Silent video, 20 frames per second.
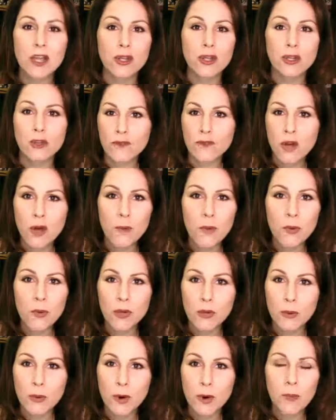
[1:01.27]
you've not bought
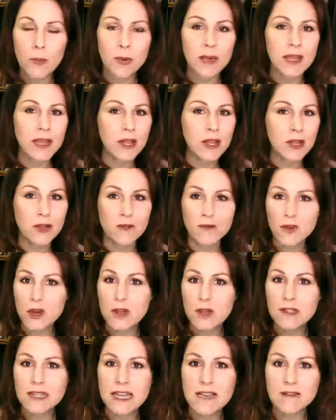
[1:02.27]
a property, you've
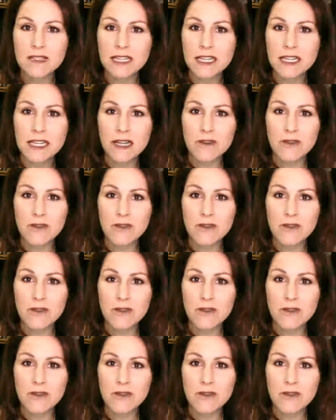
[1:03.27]
not saved any of your